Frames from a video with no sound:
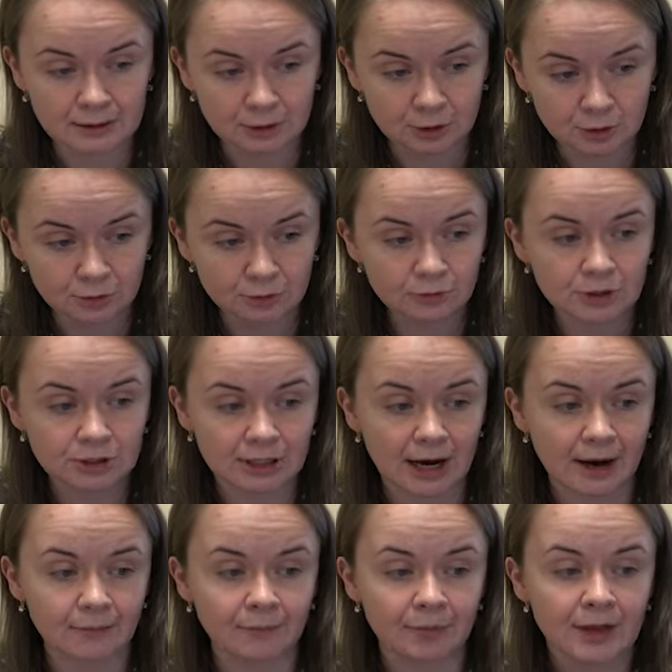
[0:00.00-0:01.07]
do
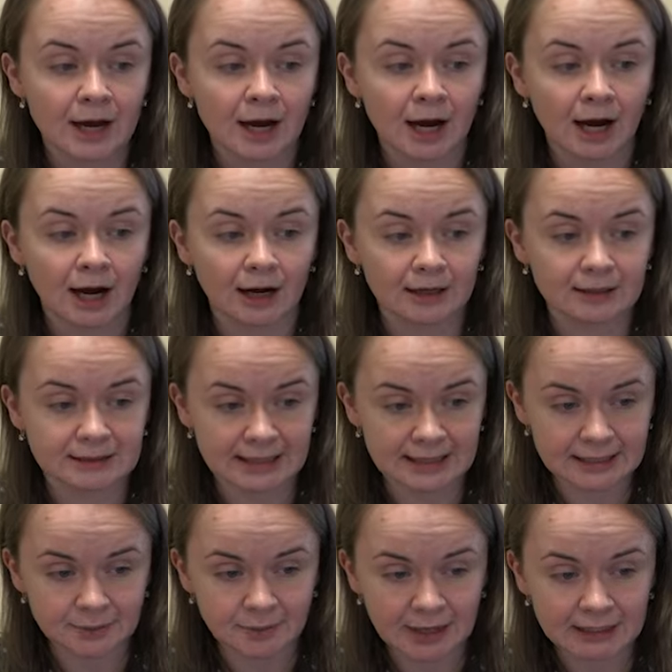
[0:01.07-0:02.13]
some
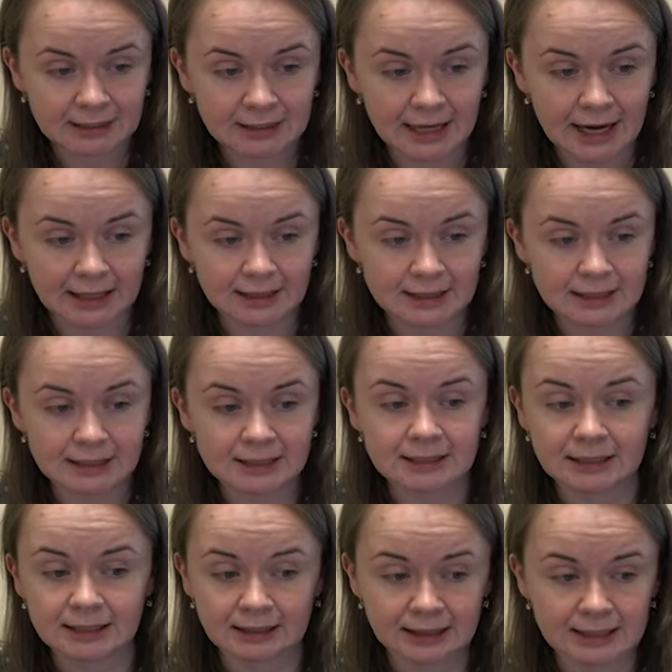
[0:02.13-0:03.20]
sentiment
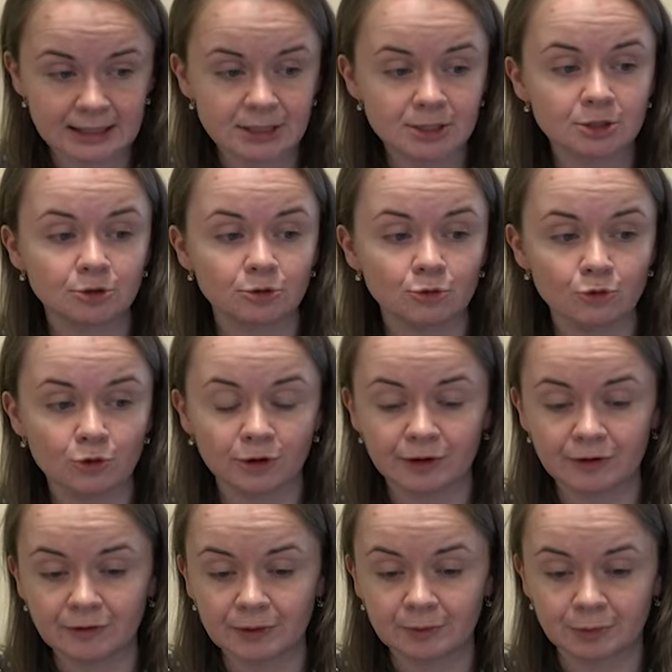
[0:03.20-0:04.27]
analysis at least, or
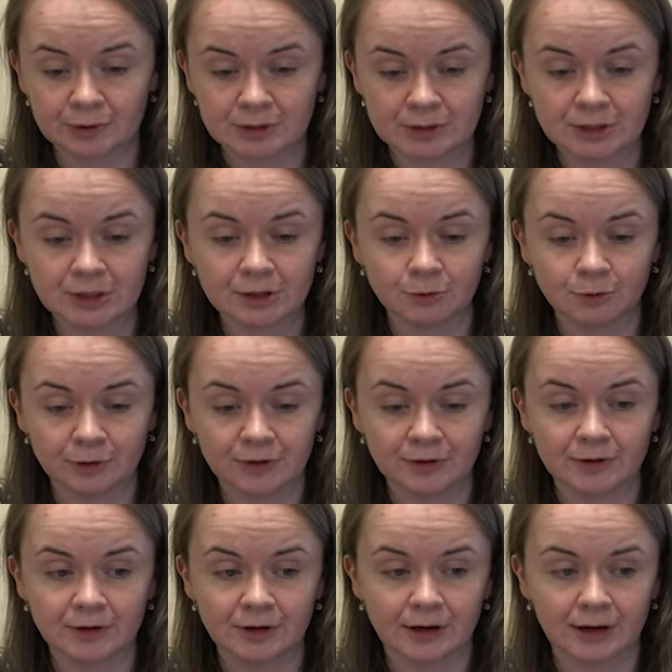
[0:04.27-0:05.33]
even proceed
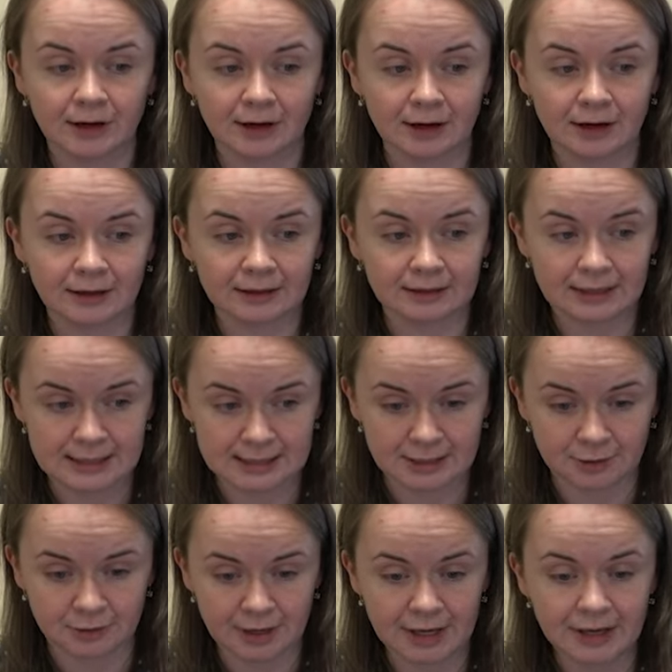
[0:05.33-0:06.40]
with
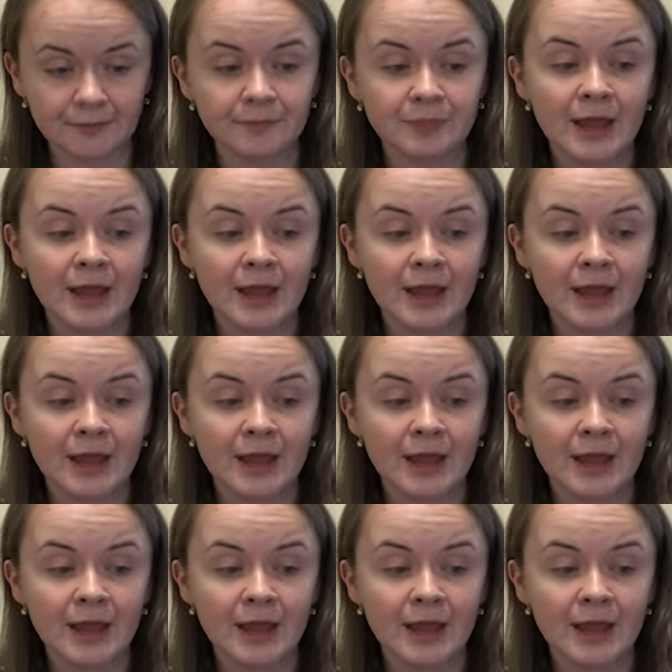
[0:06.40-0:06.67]
clustering.